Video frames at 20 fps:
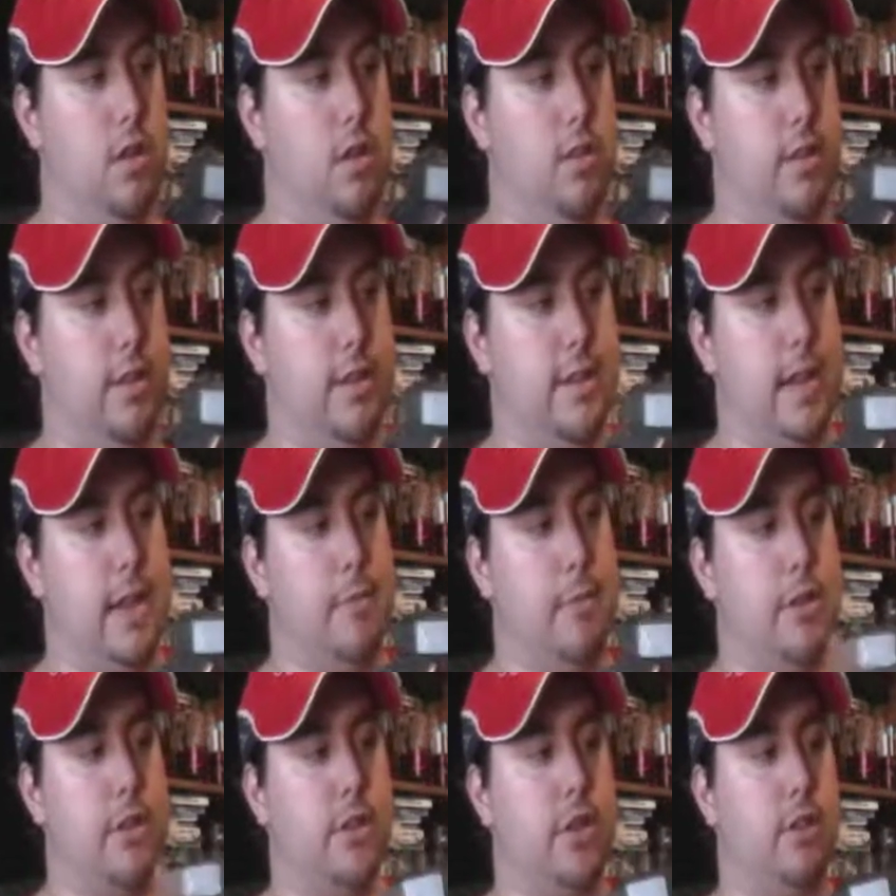the time
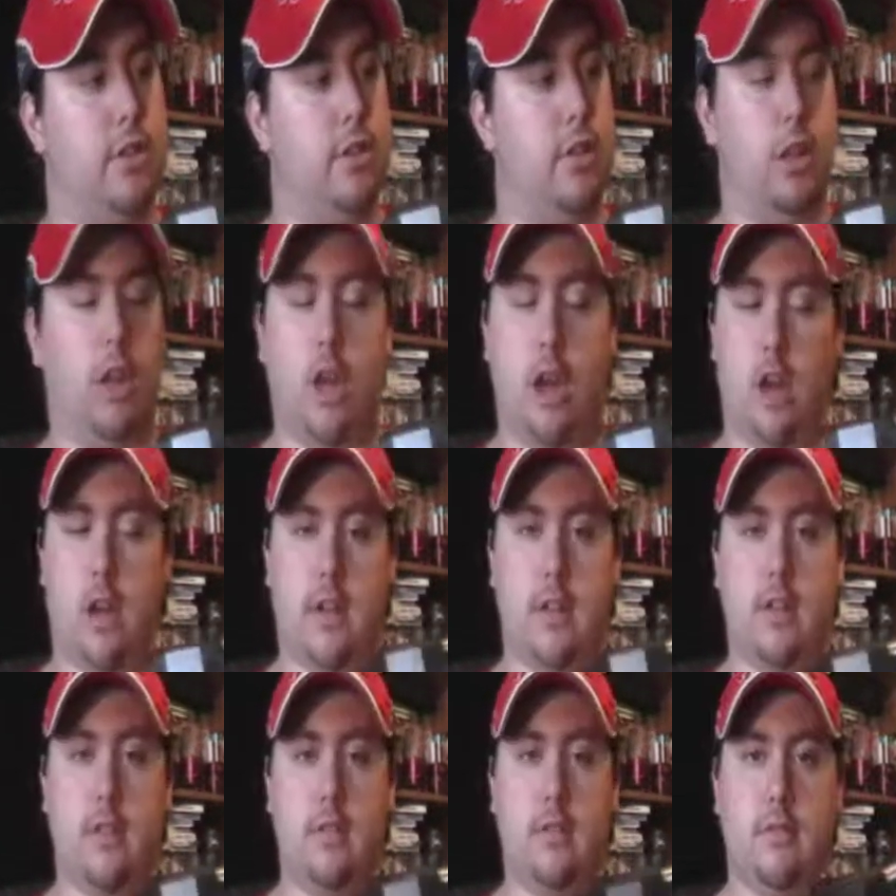I shot the Glock,
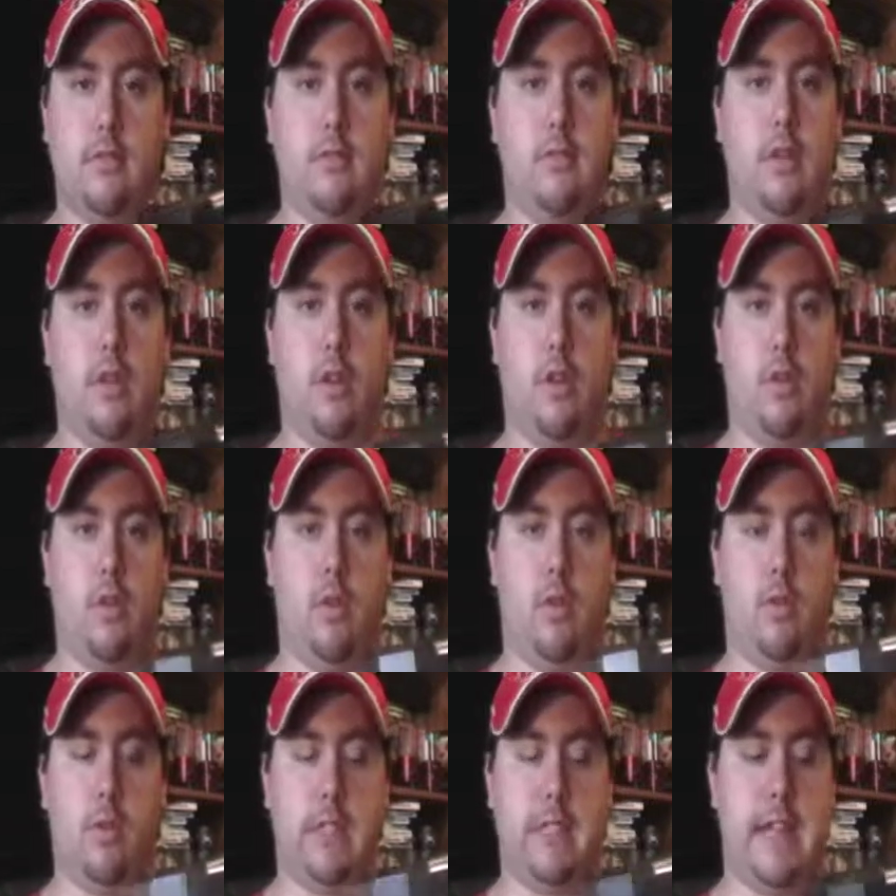though,
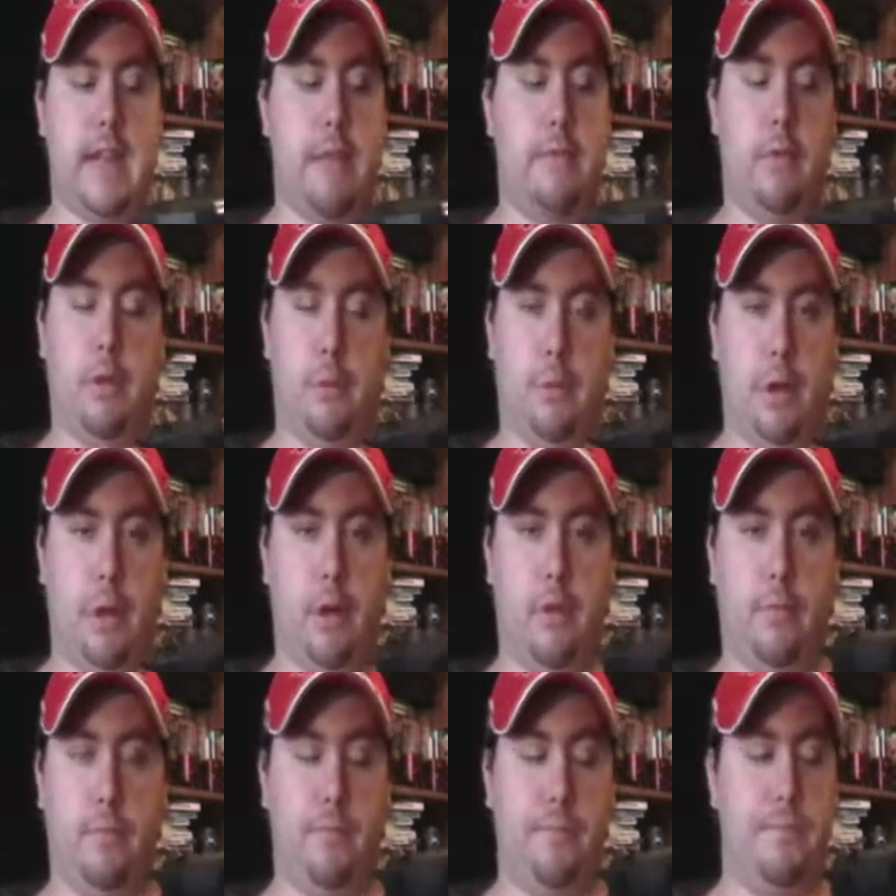it was a 9mm.